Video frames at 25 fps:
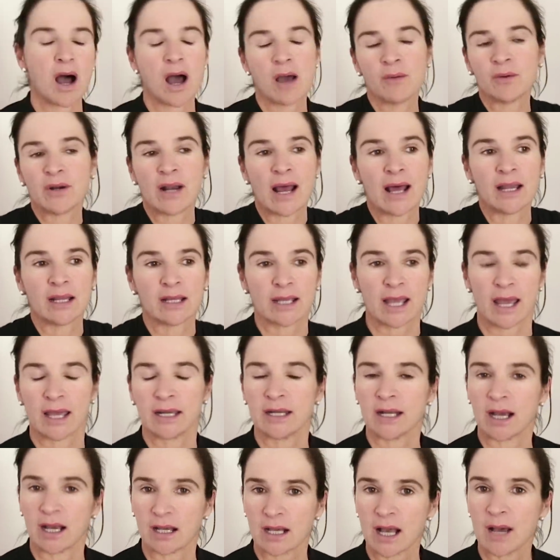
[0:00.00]
I would
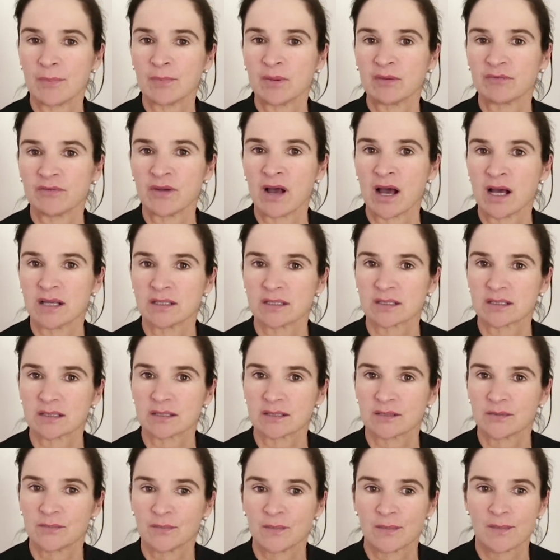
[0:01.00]
allocate a couple of
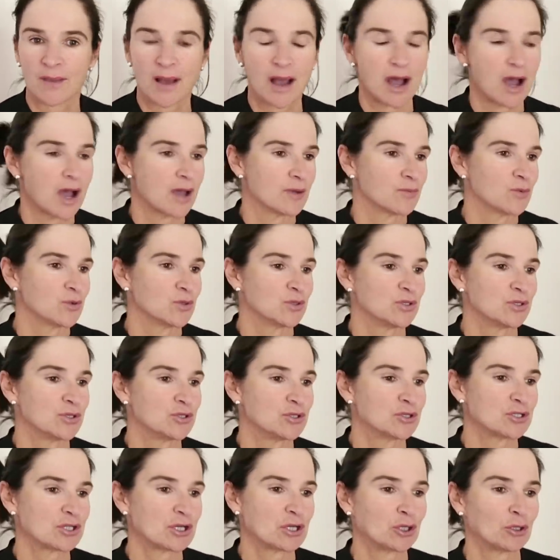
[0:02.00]
nights. I
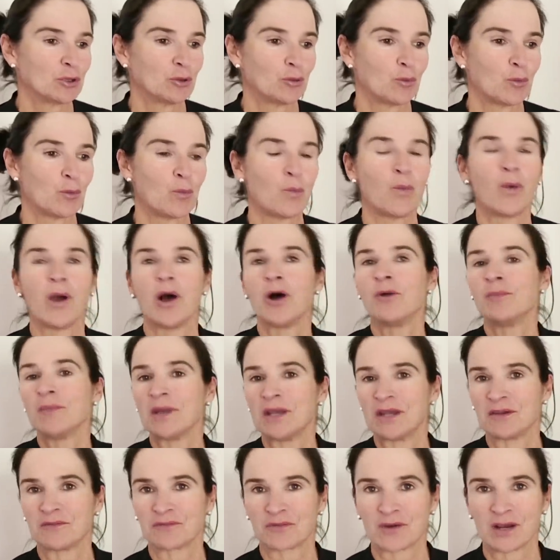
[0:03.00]
would tell
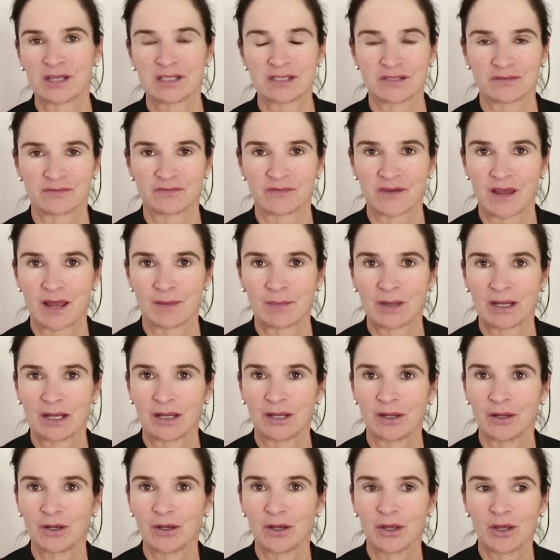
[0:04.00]
well-meaning friends and
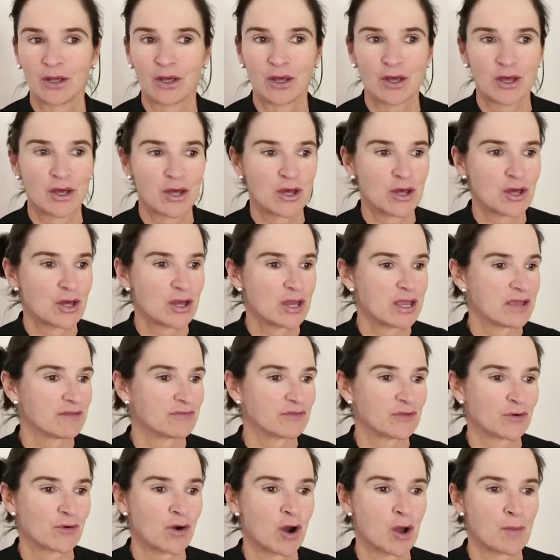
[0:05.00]
family
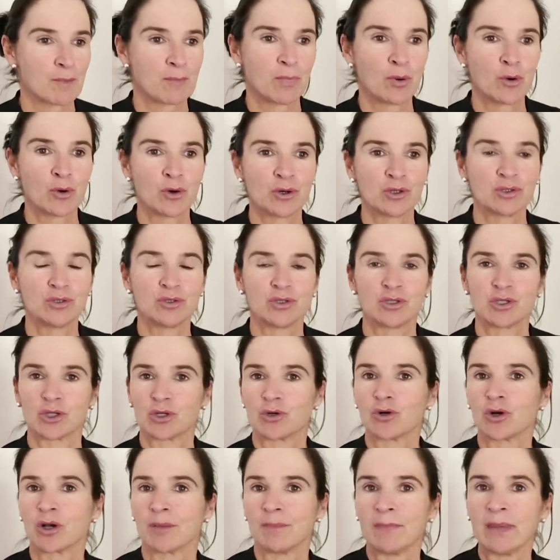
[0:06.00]
if they're on board to
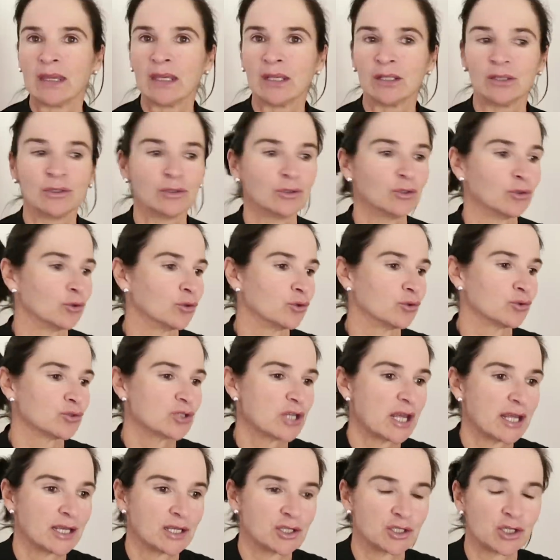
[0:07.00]
cook a meal or
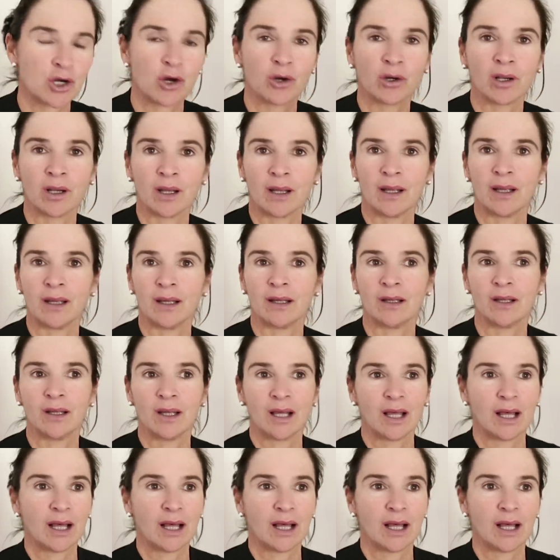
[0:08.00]
take a toddler.